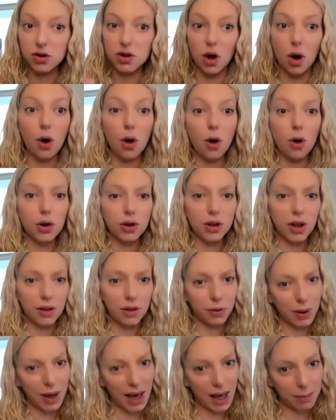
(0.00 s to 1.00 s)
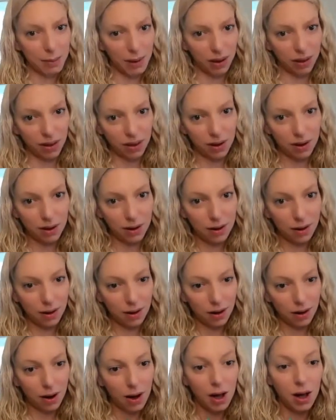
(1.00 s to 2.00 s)
there's a whole nother gamut.
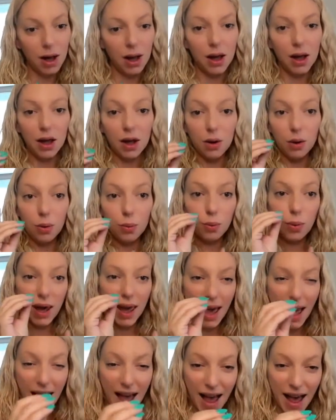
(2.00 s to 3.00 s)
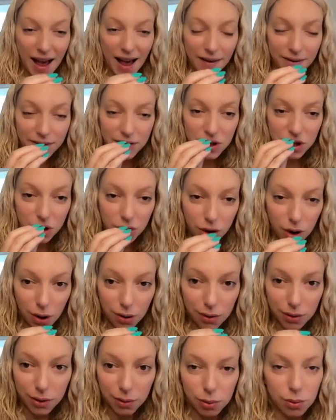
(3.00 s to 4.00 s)
We have to
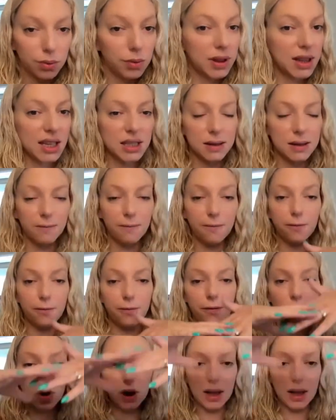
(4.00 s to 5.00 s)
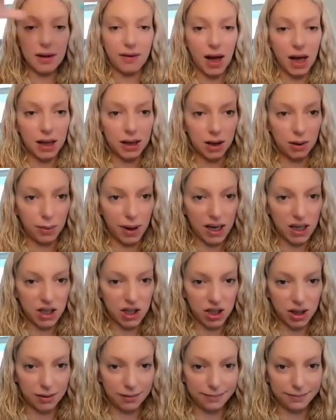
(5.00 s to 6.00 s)
go through this full
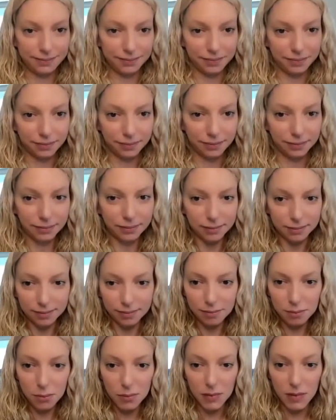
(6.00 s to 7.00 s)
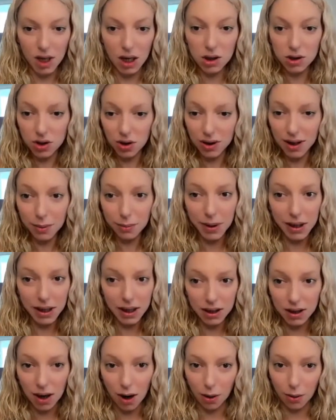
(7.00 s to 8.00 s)
evaluation so that we
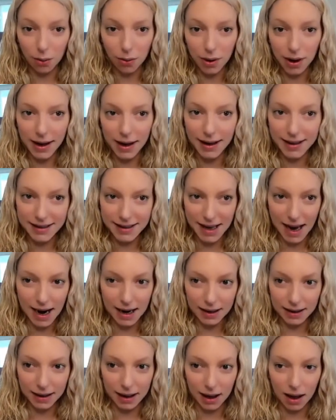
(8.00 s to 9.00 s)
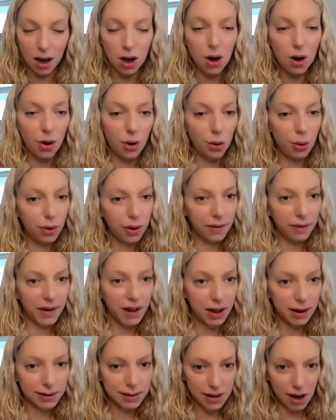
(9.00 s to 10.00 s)
can know exactly who the
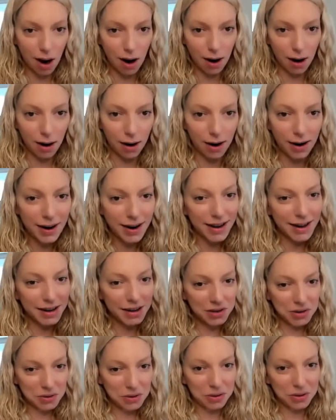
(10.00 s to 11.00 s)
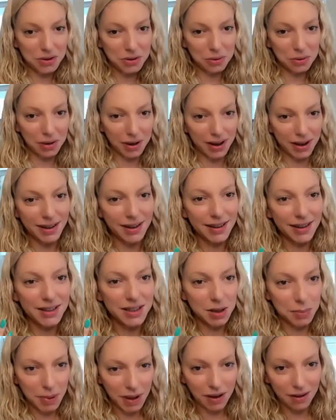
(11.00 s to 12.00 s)
villains are in your story
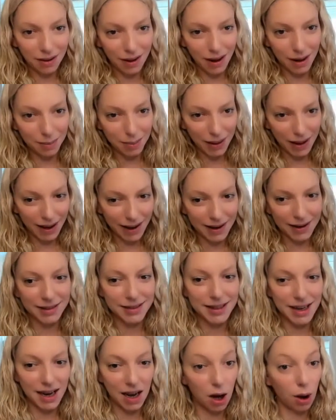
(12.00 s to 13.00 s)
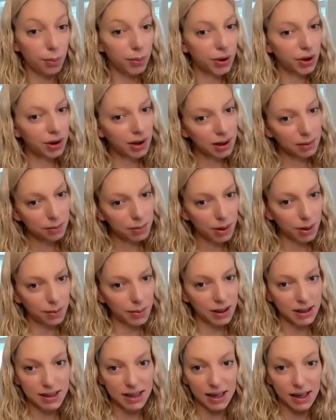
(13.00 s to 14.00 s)
to build that plan to help you
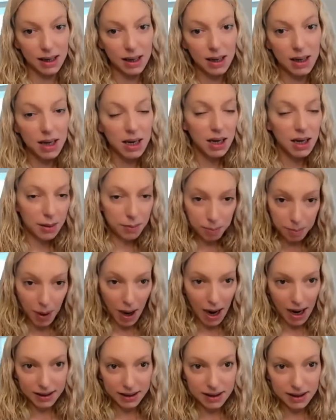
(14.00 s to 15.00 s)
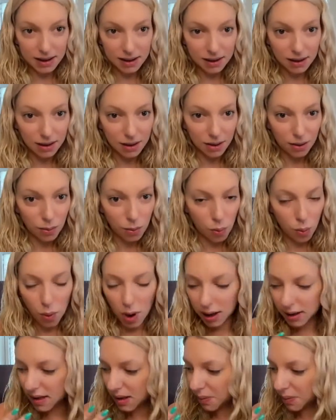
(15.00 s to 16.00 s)
implement it. But
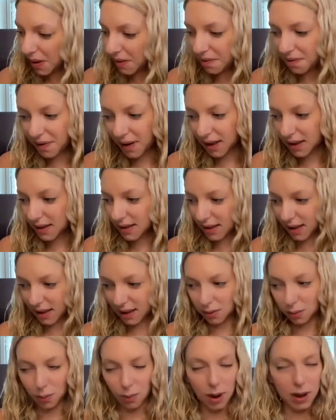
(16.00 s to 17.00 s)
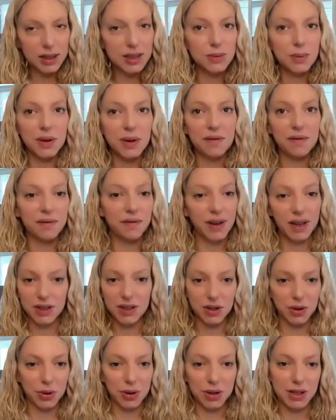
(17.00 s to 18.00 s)
once we've fixed it, once we've
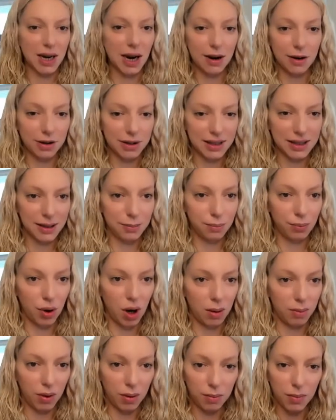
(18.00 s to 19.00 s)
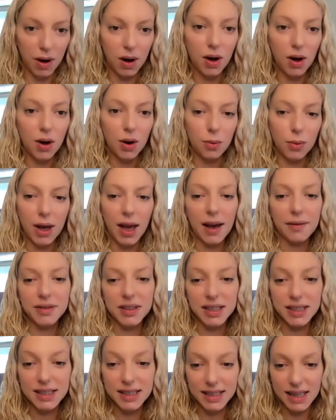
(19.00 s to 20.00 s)
fixed your entire sleep problem, we
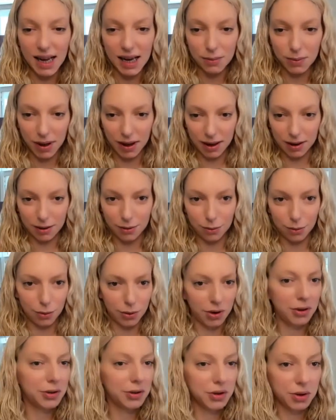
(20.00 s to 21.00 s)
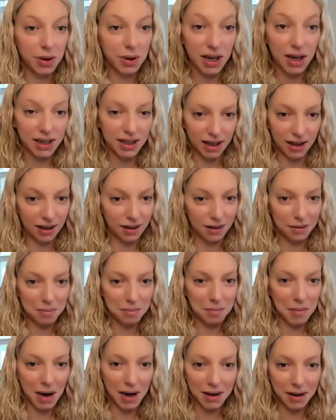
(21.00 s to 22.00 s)
have to stay with you. Your training,
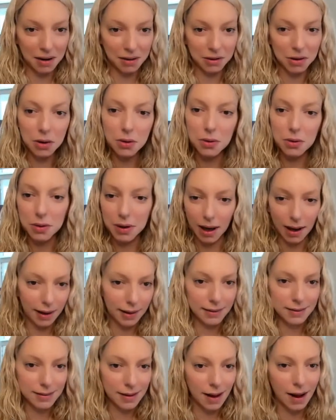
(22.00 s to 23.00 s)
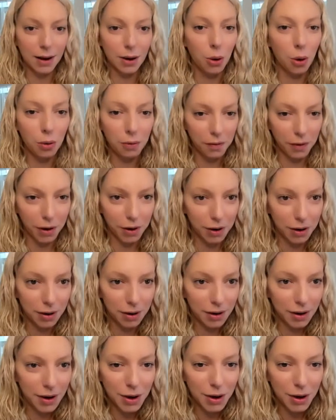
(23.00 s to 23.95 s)
my young Luke, is not over.